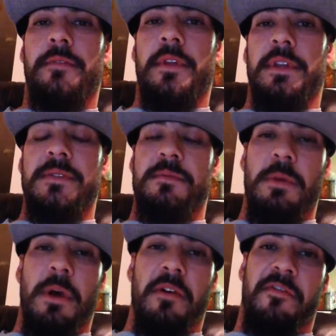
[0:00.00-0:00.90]
That gets me
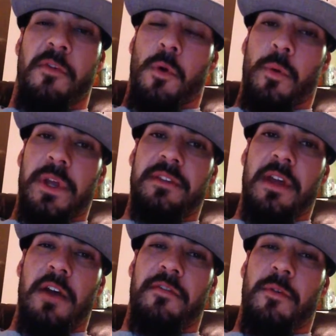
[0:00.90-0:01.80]
about 4 weeks
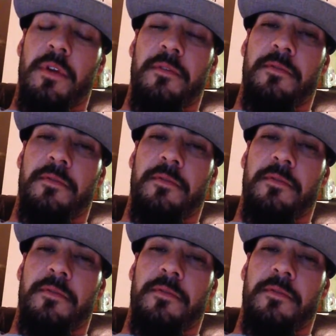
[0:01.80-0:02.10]
out, 4